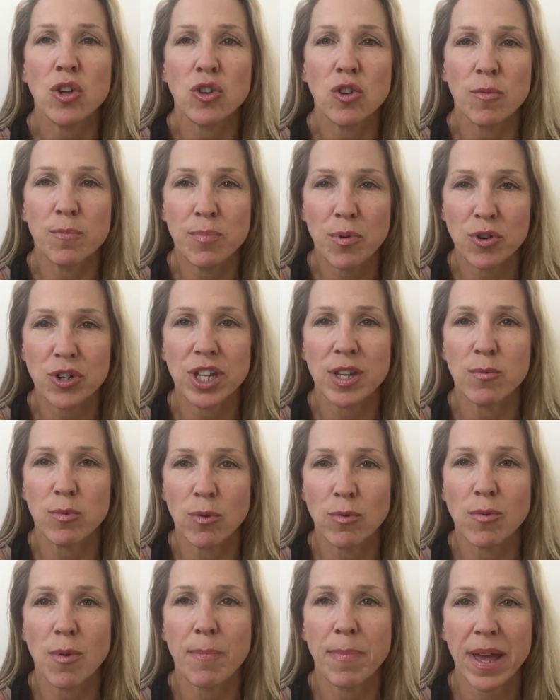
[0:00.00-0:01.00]
Your body
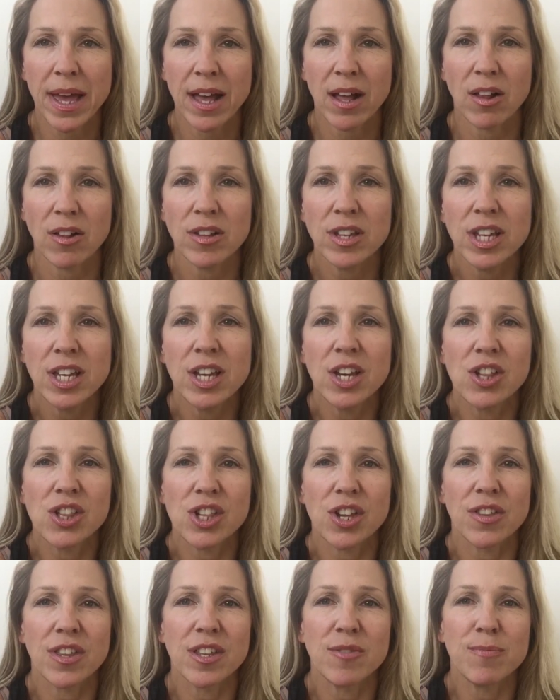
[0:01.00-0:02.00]
will rebel.
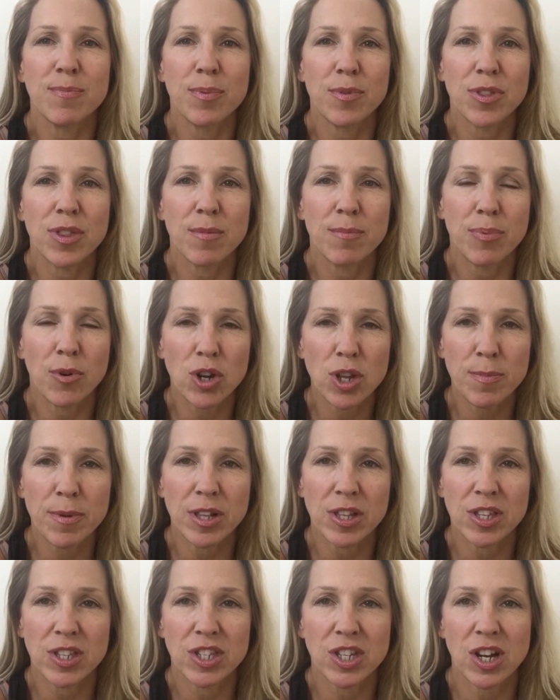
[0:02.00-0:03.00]
So the
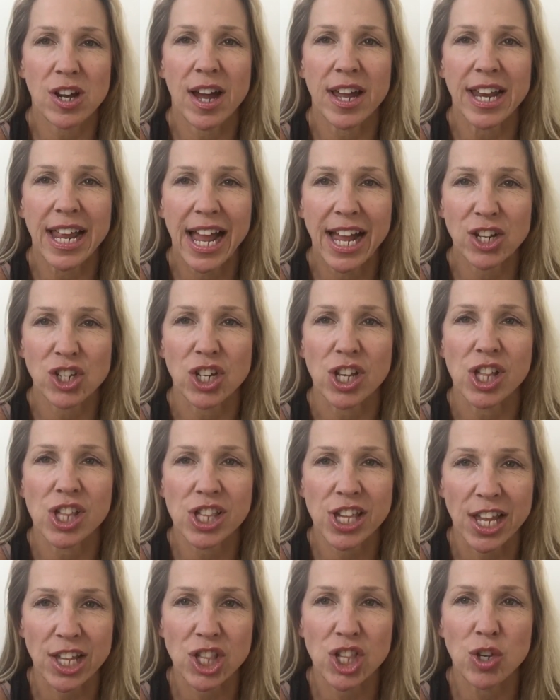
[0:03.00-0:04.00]
bodybuilder diet actually
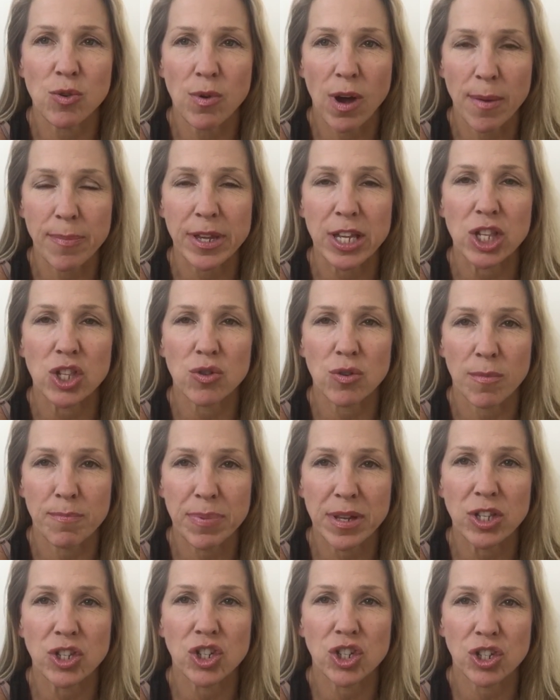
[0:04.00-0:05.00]
sets you up into a
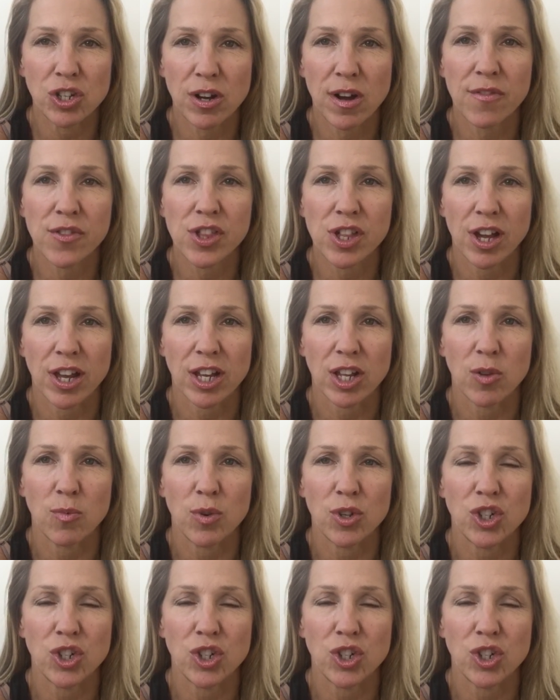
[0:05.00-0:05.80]
binge starve cycle,